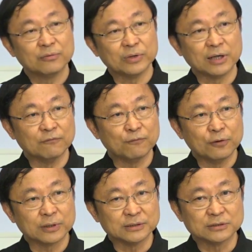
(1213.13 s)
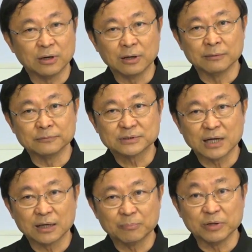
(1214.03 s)
We can focus on
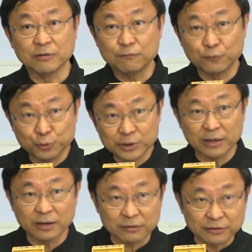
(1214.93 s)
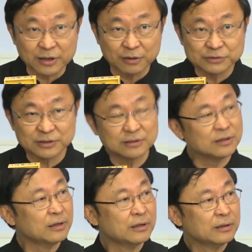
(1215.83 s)
startup in food and agriculture.
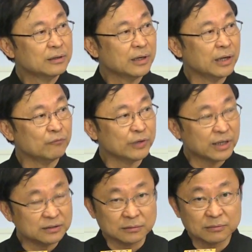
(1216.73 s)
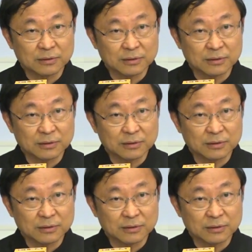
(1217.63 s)
And we can